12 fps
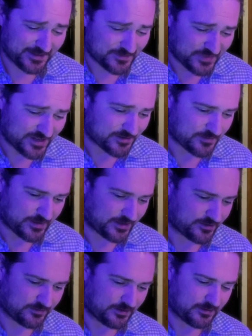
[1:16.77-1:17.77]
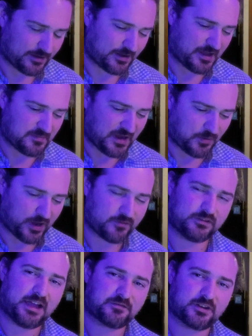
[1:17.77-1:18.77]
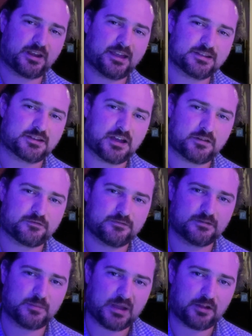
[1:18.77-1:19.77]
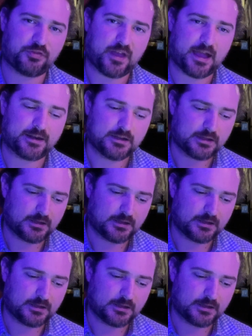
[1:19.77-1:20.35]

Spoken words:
Me and my wife laughed our heads off about that.